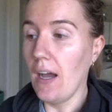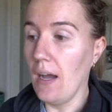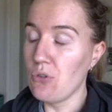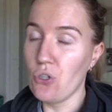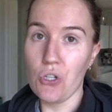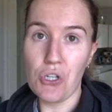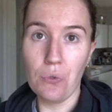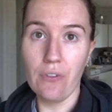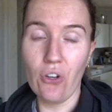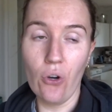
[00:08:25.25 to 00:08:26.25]
I'm sure she
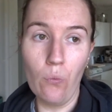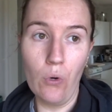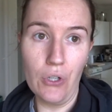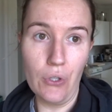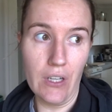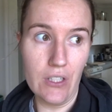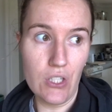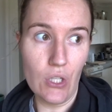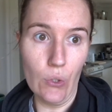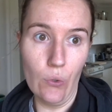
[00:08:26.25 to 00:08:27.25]
wouldn't have gone wandering
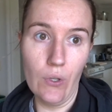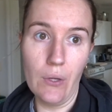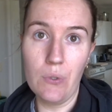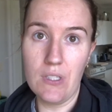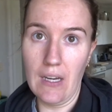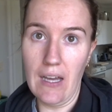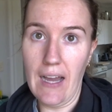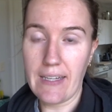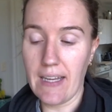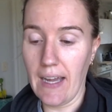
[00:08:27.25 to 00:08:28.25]
until it was
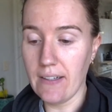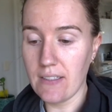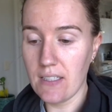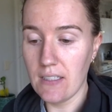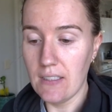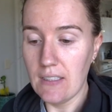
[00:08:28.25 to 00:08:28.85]
light out.